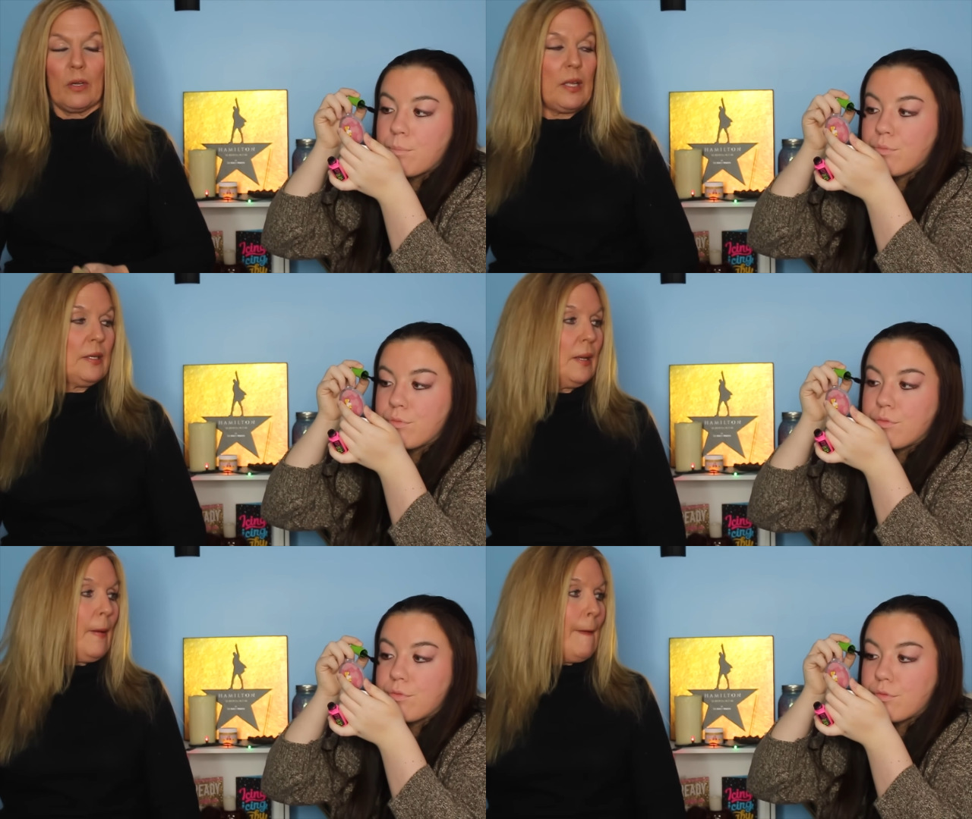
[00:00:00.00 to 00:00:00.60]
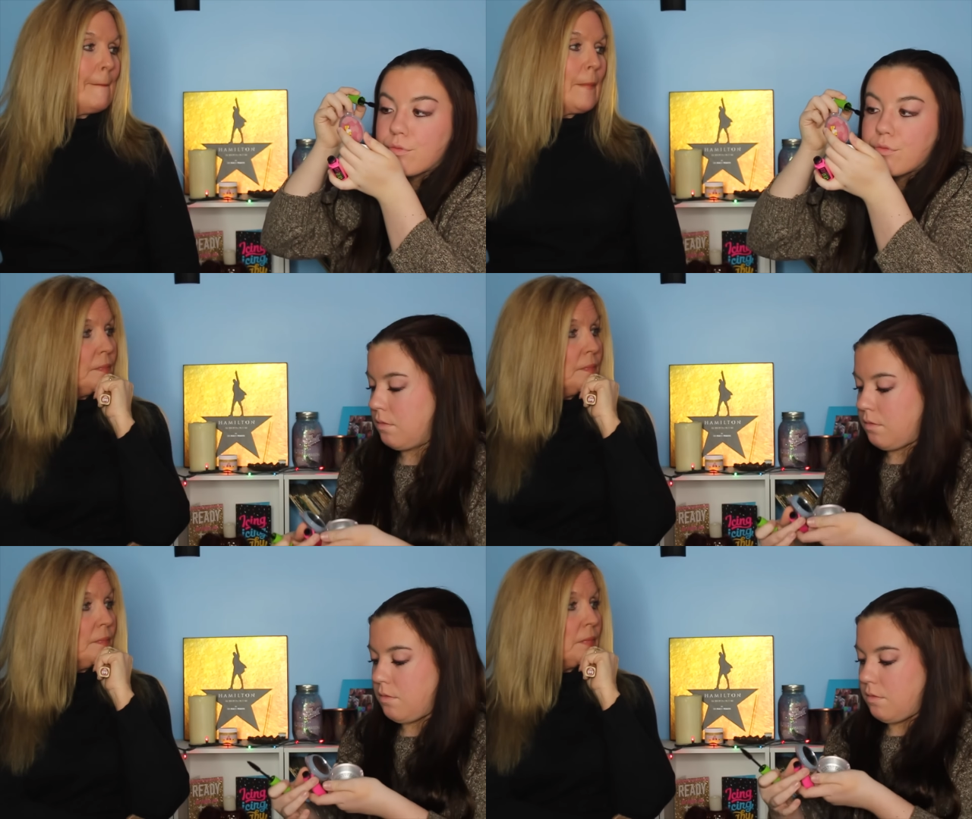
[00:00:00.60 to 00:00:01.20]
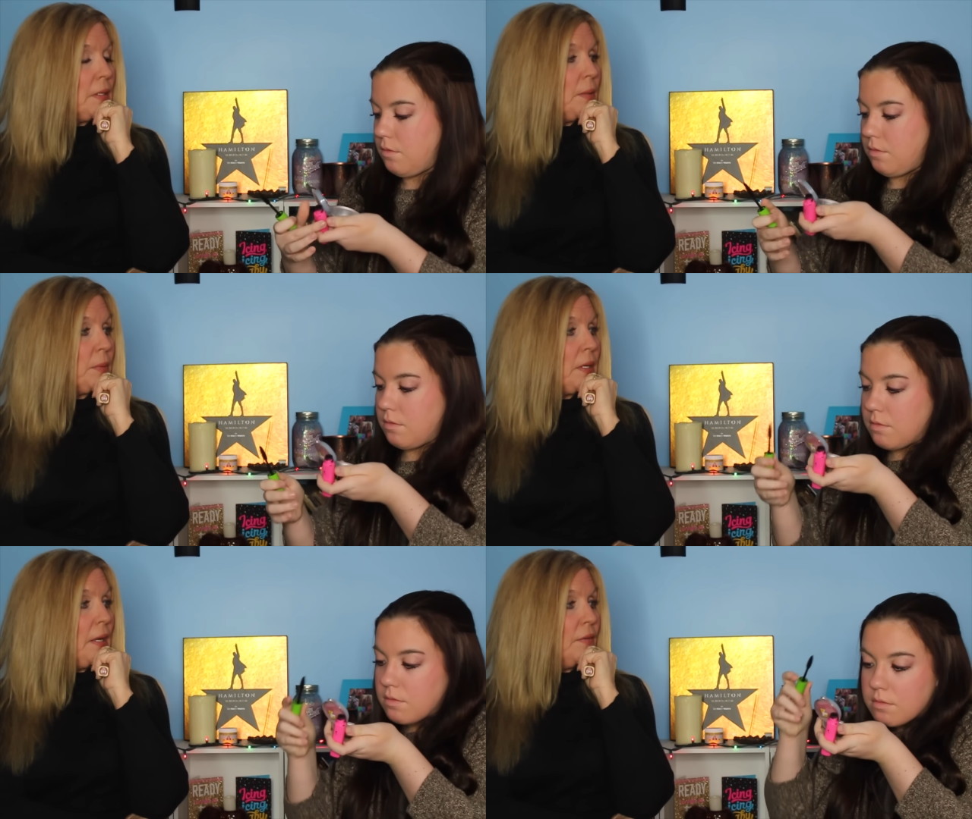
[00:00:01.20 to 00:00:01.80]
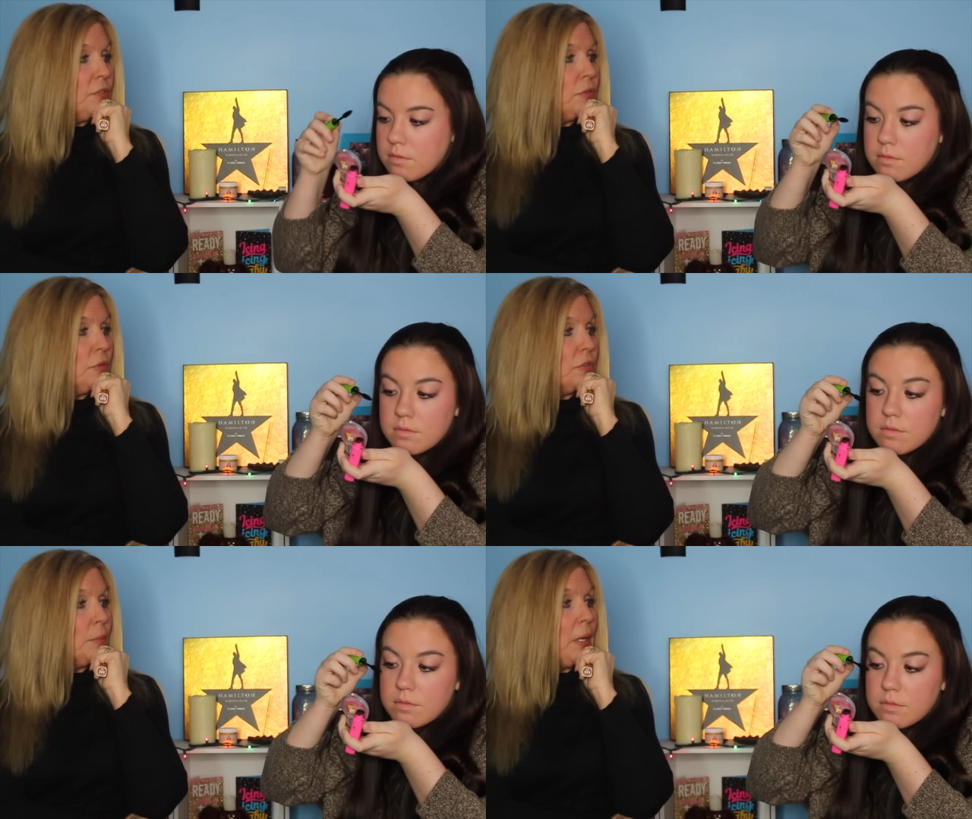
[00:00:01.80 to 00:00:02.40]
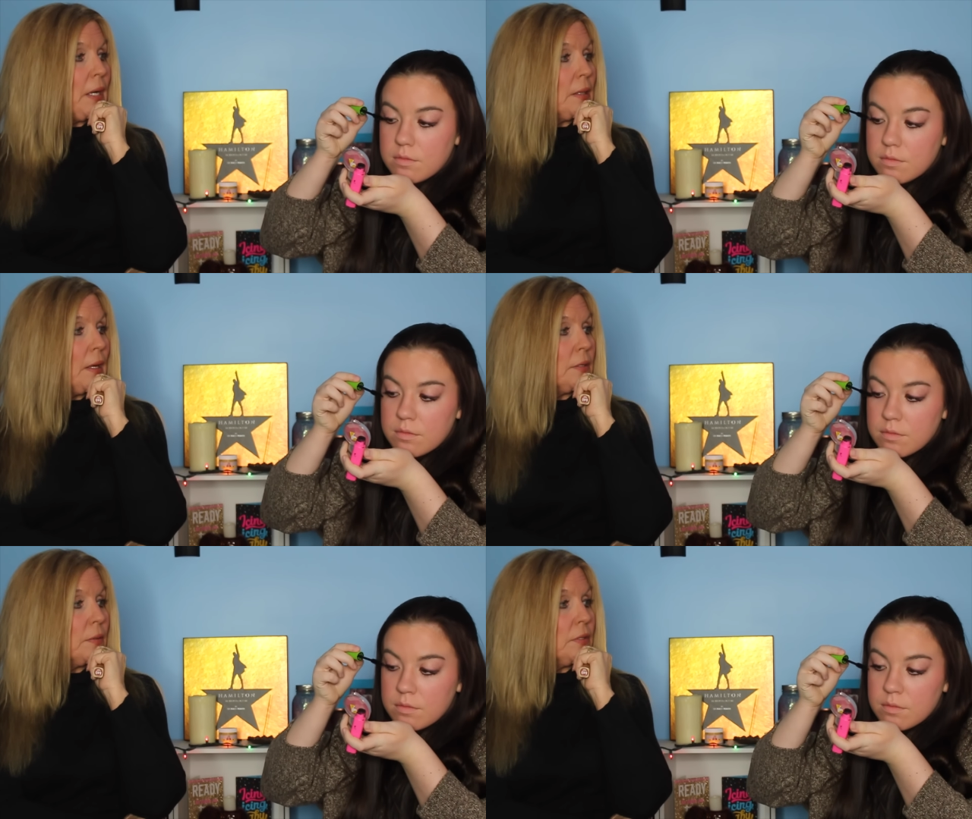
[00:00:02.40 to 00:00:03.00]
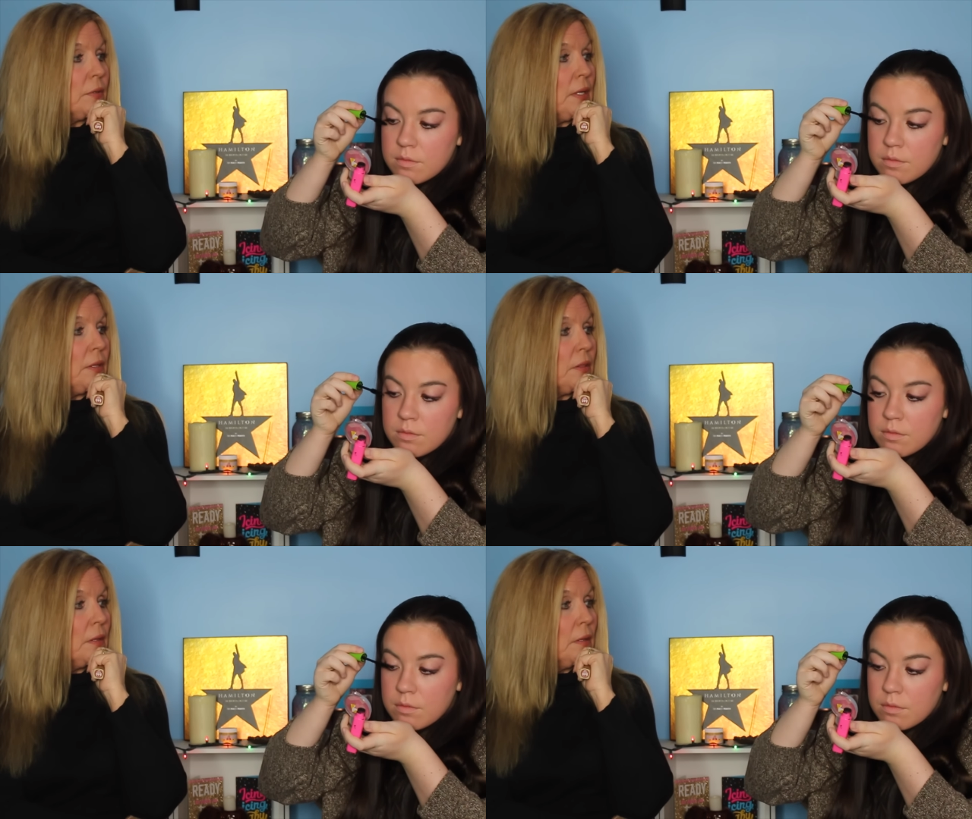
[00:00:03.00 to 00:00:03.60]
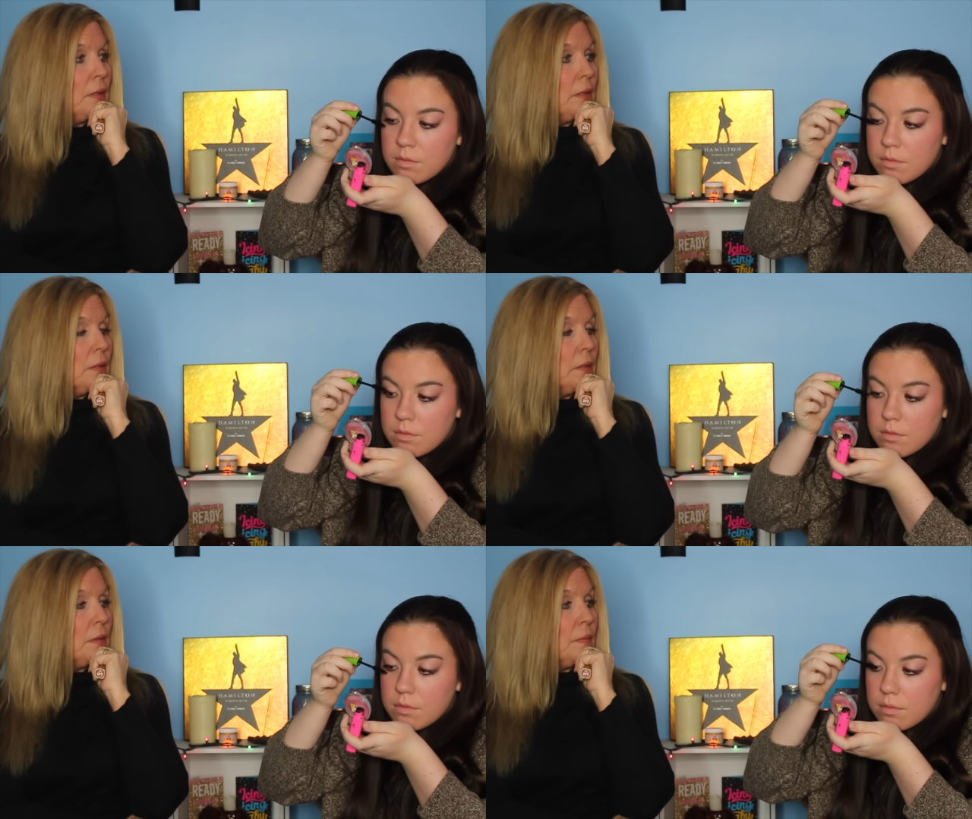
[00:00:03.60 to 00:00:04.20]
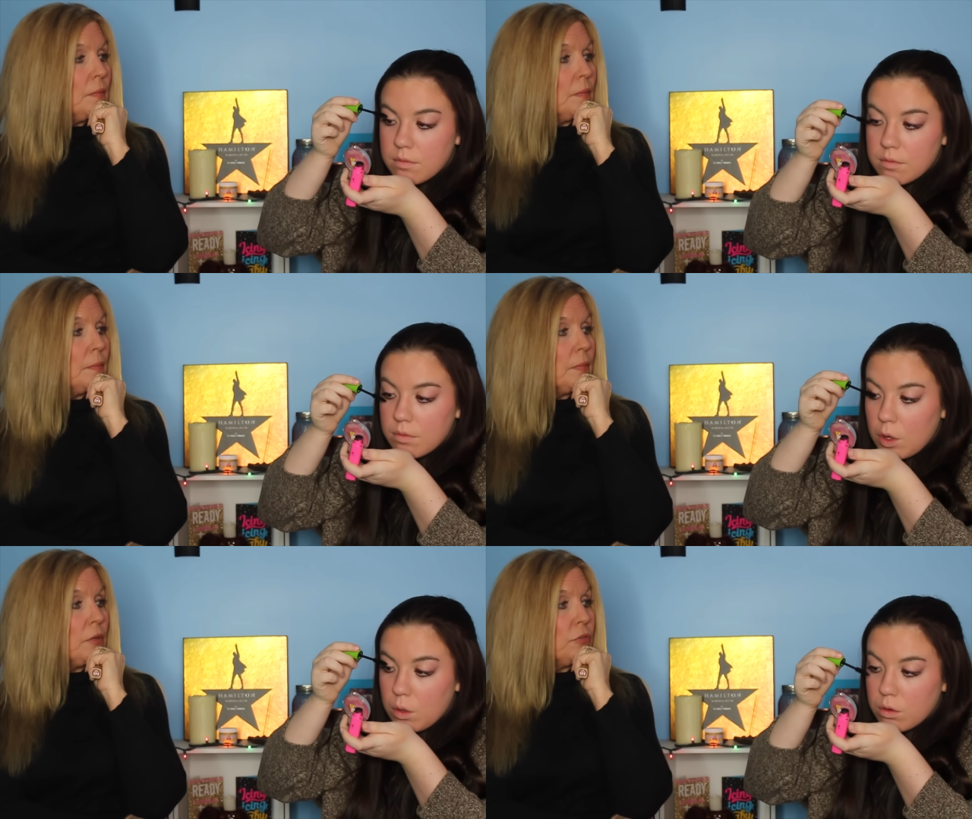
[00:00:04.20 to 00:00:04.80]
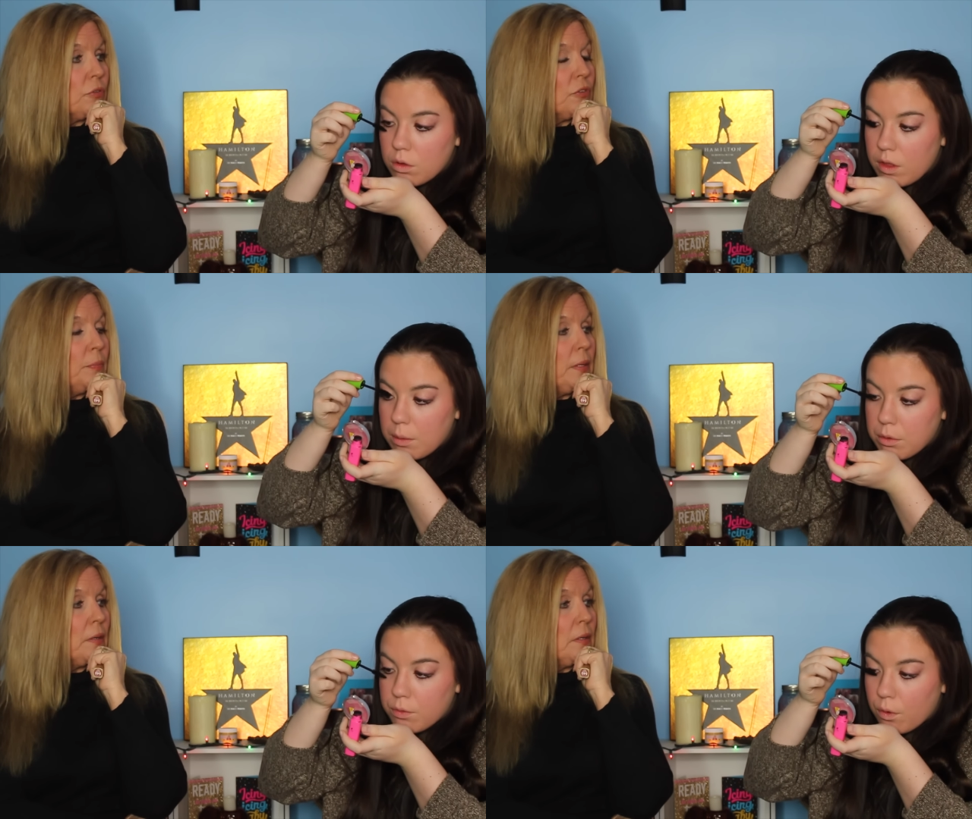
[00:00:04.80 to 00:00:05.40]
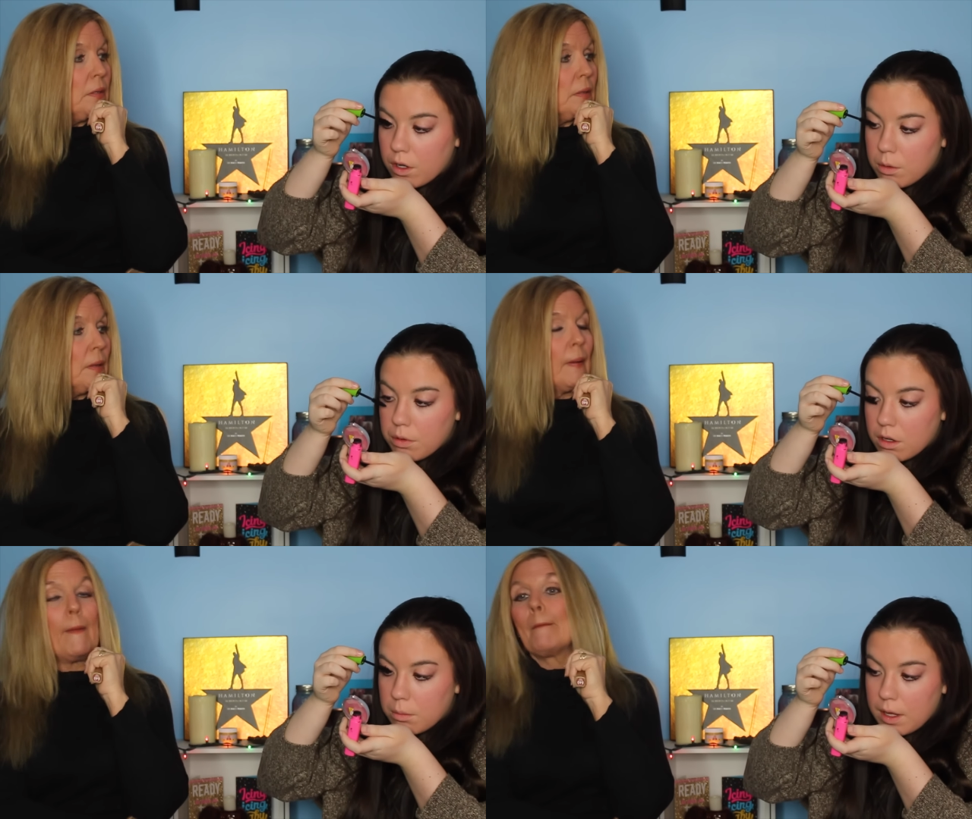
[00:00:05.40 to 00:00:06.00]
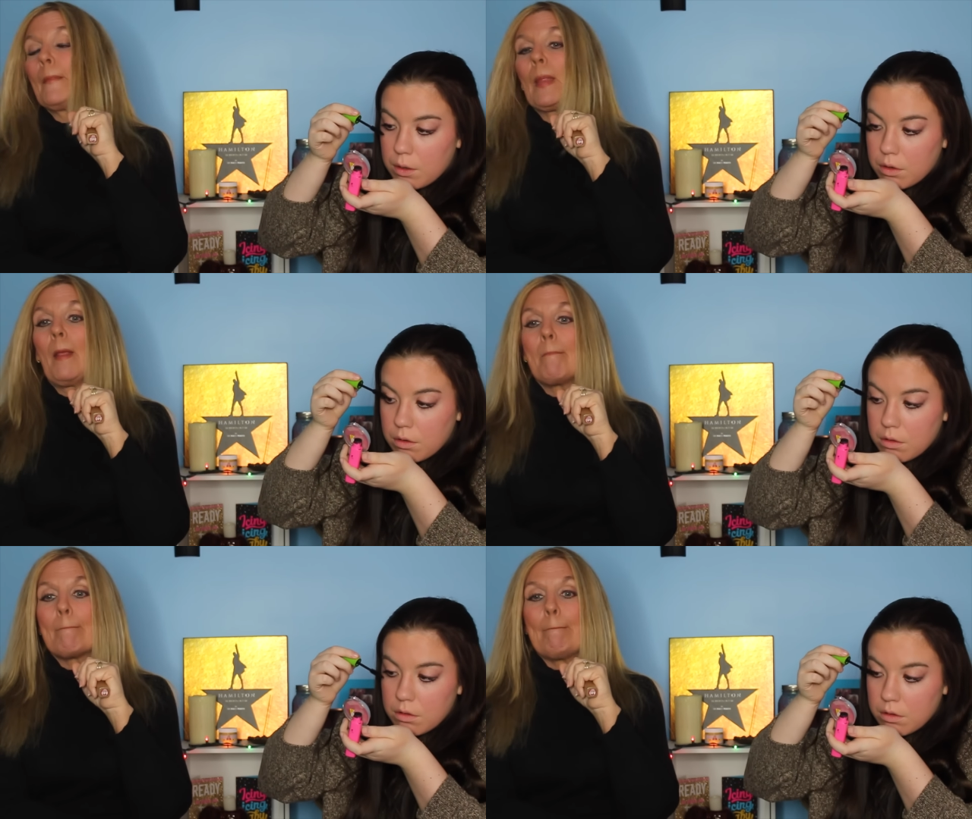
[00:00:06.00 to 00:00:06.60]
Speaker 1: working. Then I'm gonna have to do some highlighter underneath. You don't do that smearing. before you
Speaker 2: put on powder?